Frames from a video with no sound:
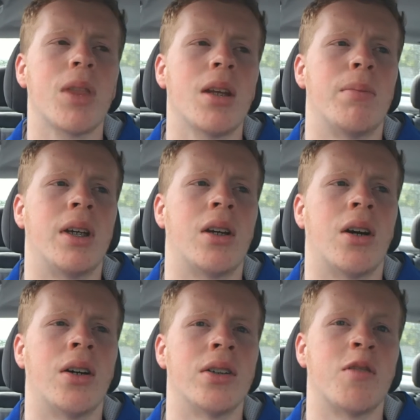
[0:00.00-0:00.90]

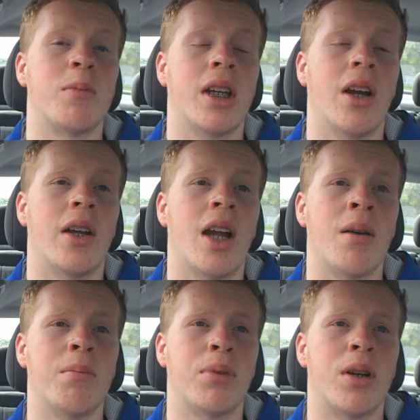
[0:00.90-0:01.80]
because I've been going
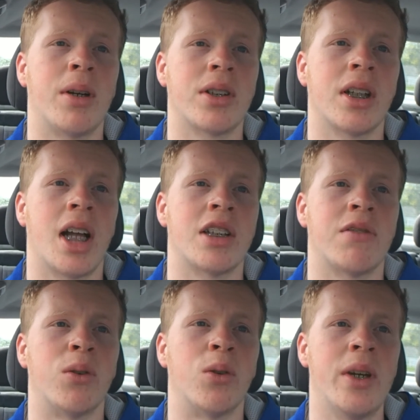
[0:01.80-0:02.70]
up pretty much the last
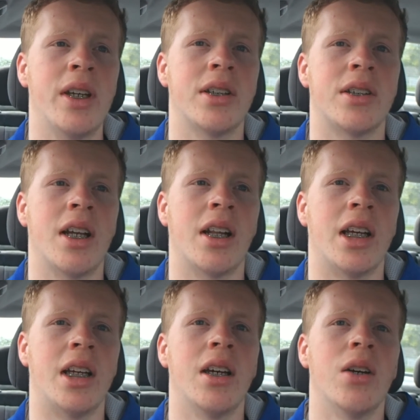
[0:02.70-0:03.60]
four weeks
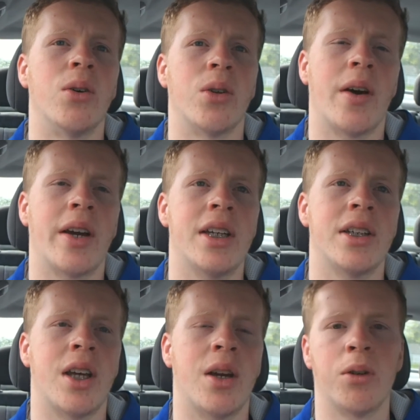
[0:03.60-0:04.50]
steadily. Although I guess
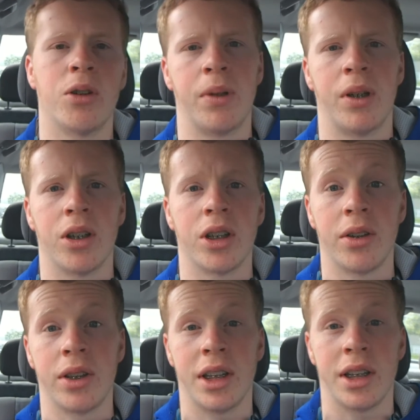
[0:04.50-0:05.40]
that was because I
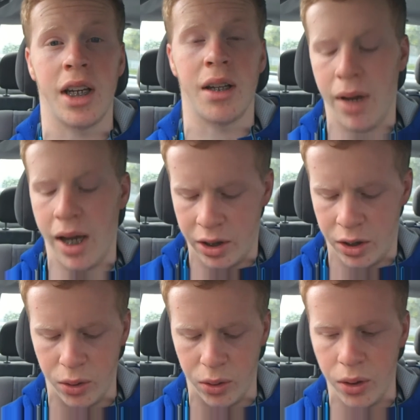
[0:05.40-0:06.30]
was just getting back
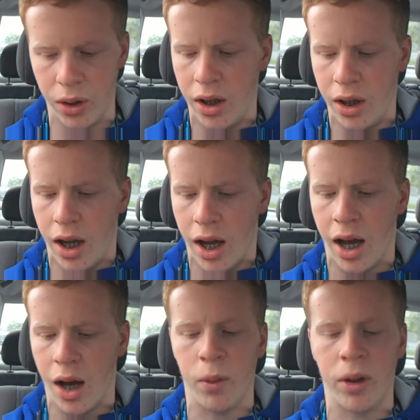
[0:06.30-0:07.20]
to
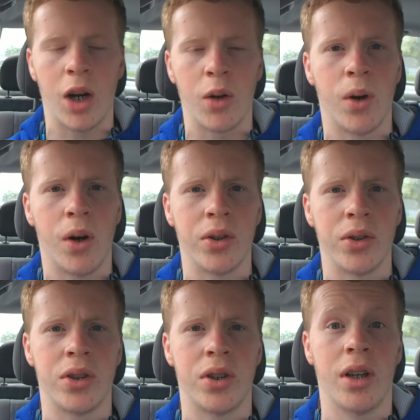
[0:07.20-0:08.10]
uh, where I
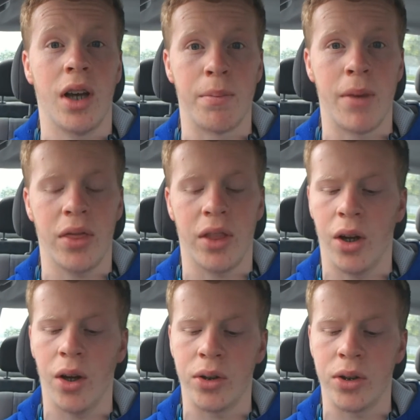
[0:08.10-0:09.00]
was a month
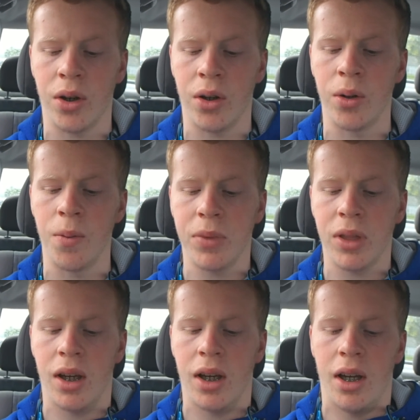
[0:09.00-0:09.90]
ago. So
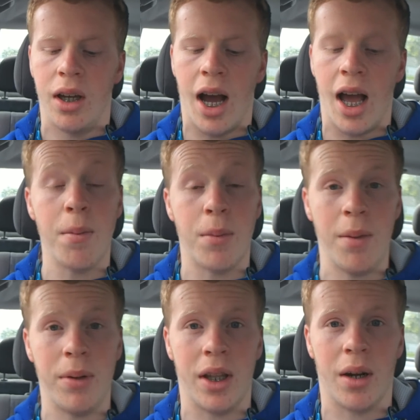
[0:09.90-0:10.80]
I am
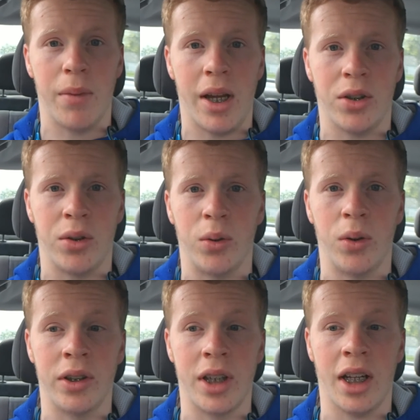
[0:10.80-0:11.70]
happy that I'm back to
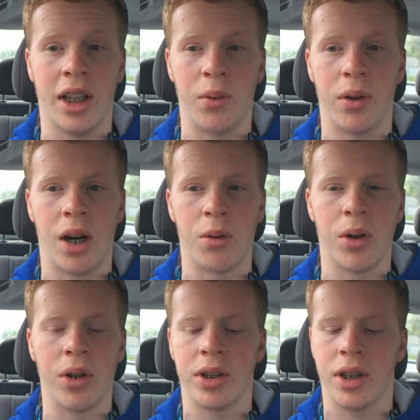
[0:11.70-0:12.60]
exactly where I
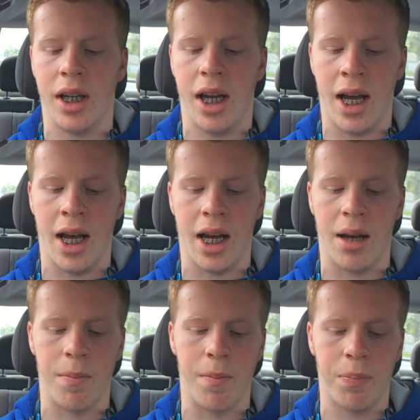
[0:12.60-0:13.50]
was.
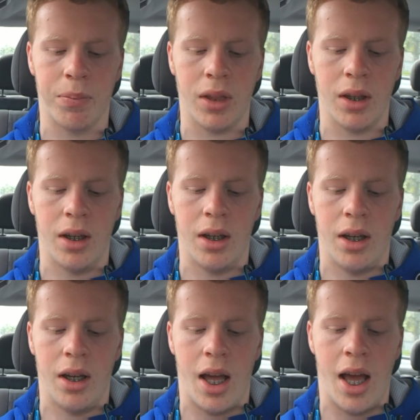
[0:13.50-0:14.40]
Um,
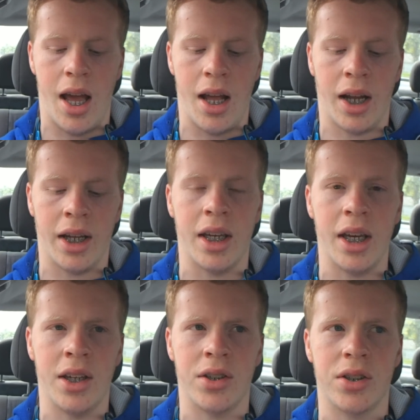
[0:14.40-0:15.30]
and I
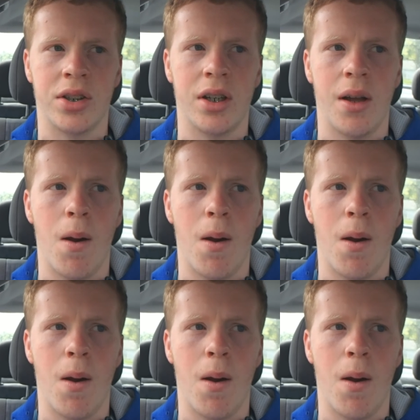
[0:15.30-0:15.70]
guess